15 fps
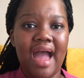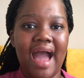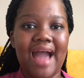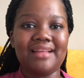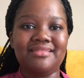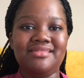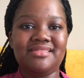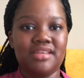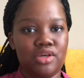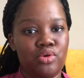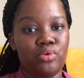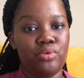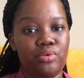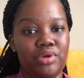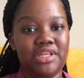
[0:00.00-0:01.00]

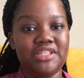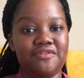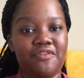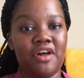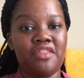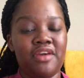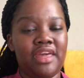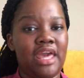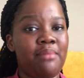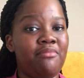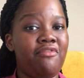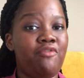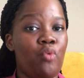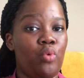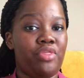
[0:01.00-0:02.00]
until his father came
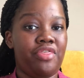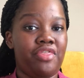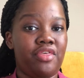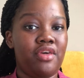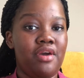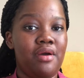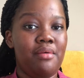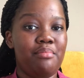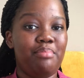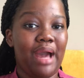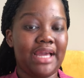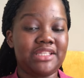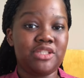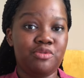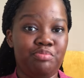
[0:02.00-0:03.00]
forth
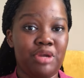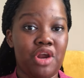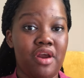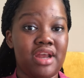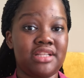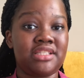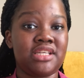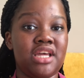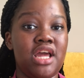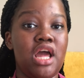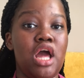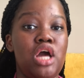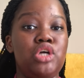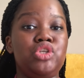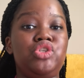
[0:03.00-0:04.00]
by spirit.
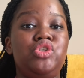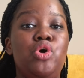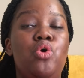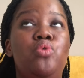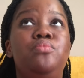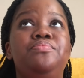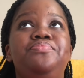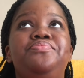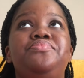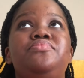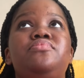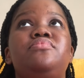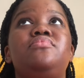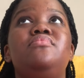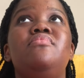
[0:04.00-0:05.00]
So
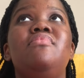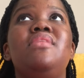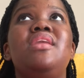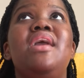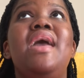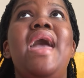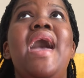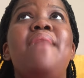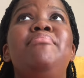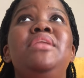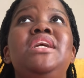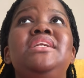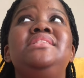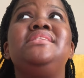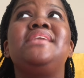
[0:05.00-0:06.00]

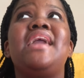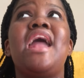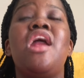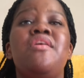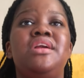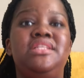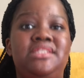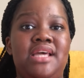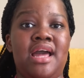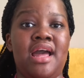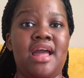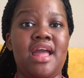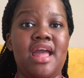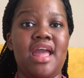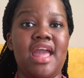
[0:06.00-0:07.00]
Hamlet's
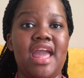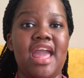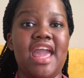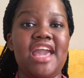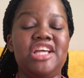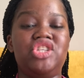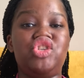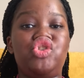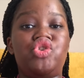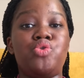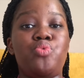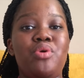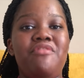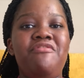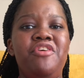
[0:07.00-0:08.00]
character is
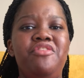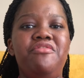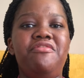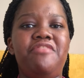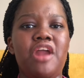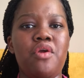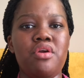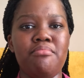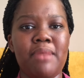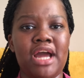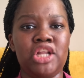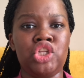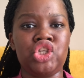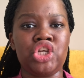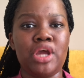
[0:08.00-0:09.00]
driven very
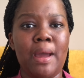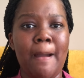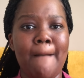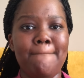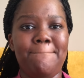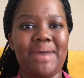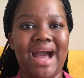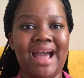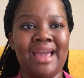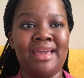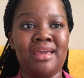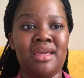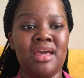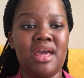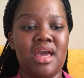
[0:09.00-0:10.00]
much
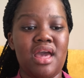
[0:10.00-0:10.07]
by